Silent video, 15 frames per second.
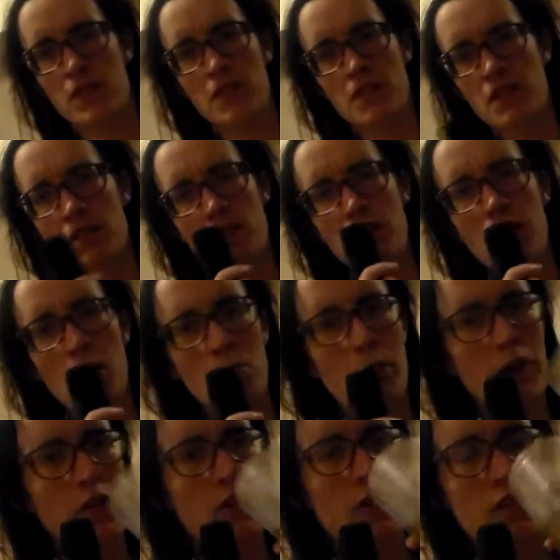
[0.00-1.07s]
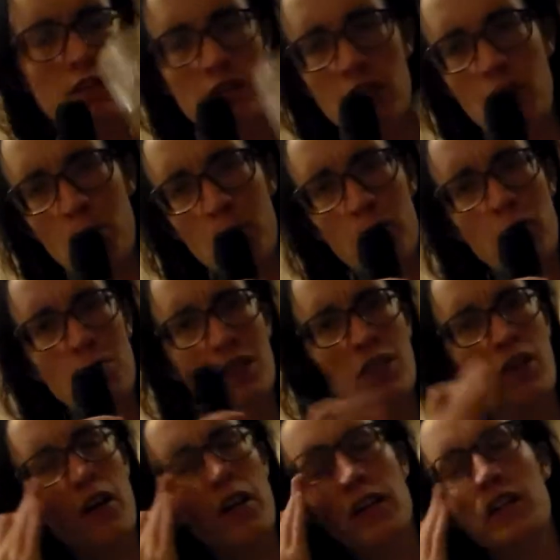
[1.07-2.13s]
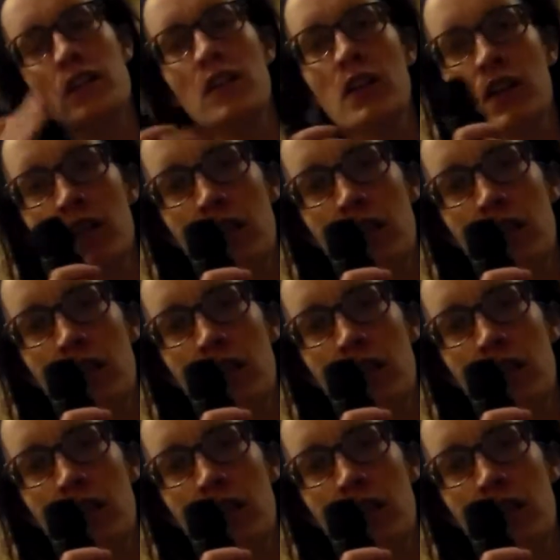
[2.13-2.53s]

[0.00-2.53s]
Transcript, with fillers: Cause this is a lot better. This is a lot better than me talking to